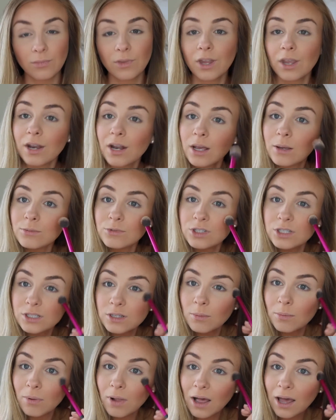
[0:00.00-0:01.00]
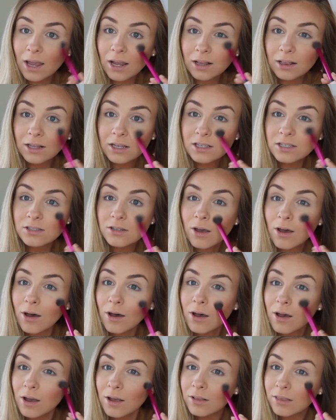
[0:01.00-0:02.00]
and I'm just applying this
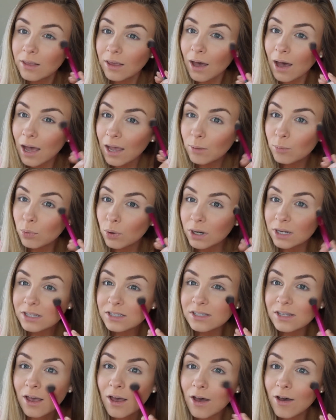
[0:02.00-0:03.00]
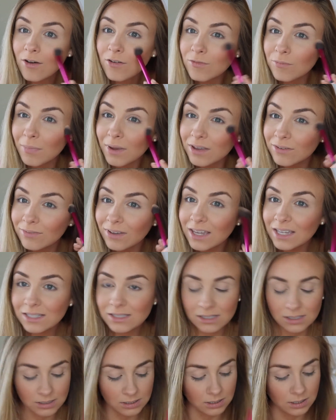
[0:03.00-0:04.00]
on the high points of my
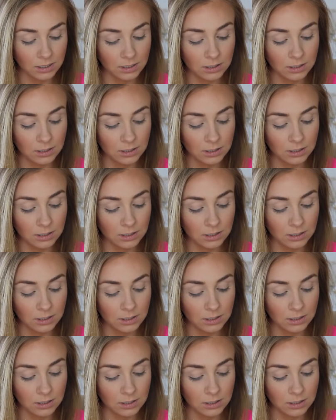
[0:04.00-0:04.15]
face.